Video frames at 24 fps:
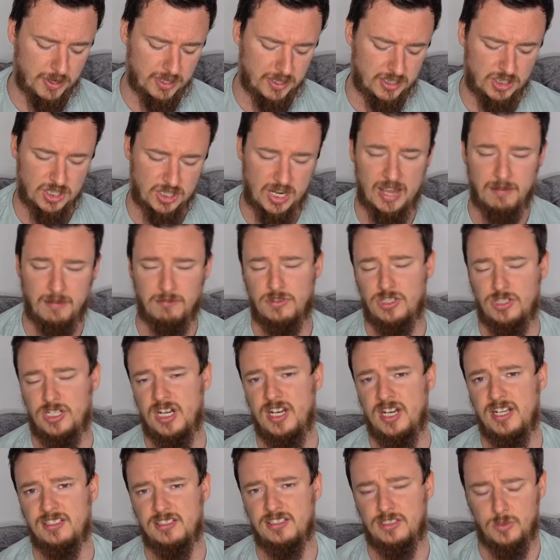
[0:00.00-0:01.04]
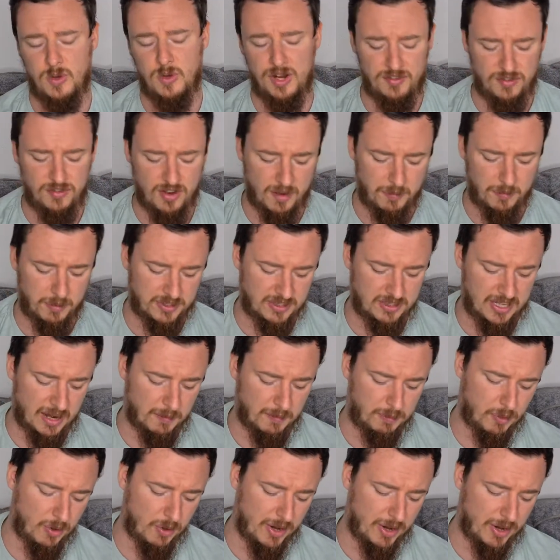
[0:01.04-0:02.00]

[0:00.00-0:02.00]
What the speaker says: with Chili's 25%,